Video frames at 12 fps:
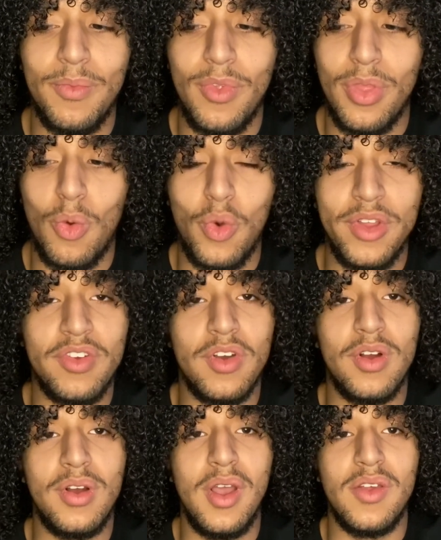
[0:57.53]

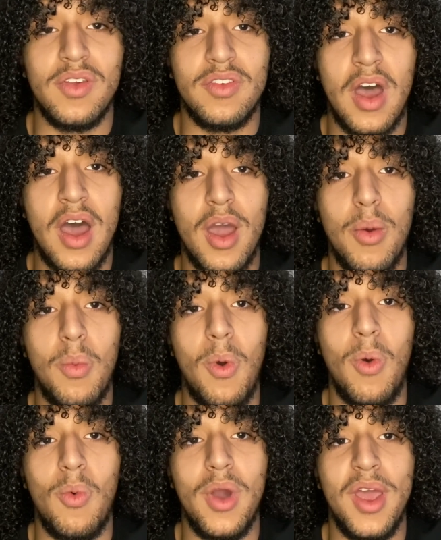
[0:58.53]
winter is a
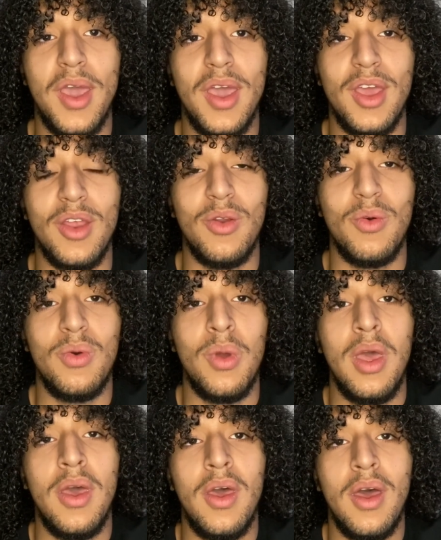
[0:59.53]
time when
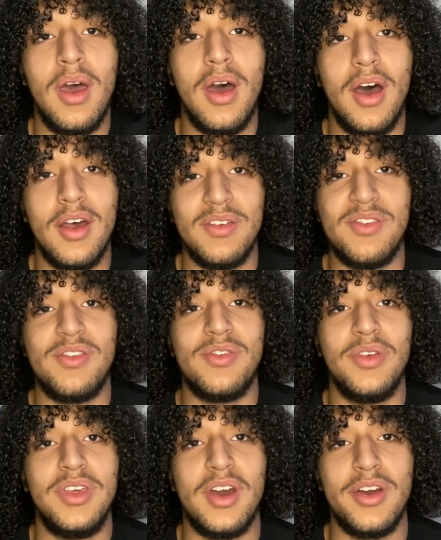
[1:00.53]

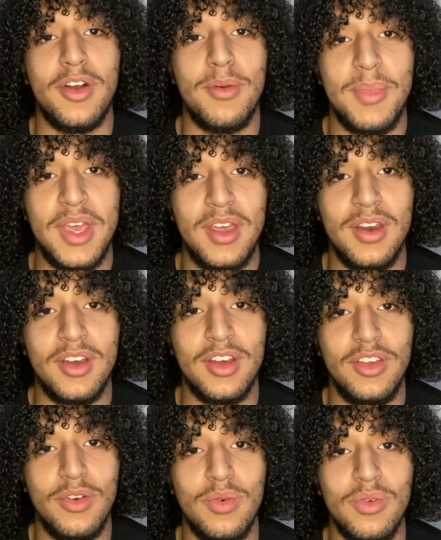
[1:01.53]
us younger men
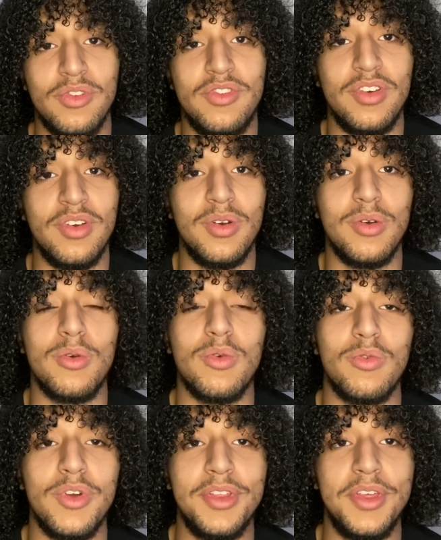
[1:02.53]
could use to really